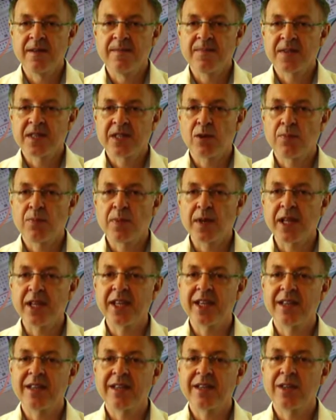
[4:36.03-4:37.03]
So
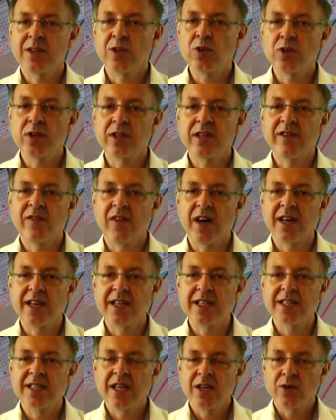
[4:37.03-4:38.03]
building your
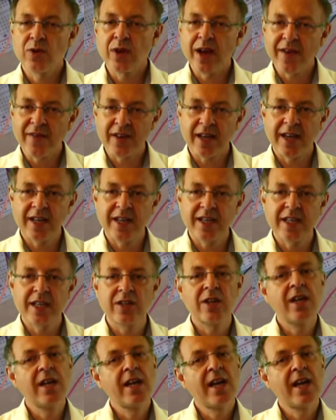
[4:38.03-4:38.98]
device, you have an idea,